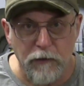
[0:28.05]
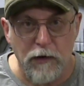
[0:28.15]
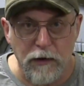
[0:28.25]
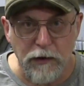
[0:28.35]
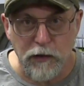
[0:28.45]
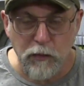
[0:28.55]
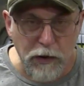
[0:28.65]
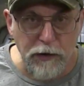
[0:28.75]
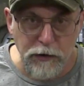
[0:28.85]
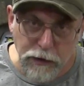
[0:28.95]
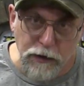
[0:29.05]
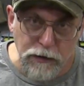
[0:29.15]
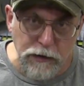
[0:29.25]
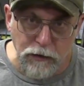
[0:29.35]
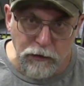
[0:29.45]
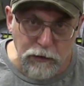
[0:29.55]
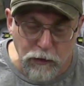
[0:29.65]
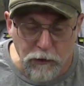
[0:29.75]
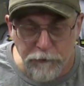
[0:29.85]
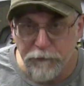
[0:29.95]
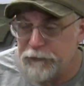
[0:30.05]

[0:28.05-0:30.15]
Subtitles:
Where all the smartest engineers go,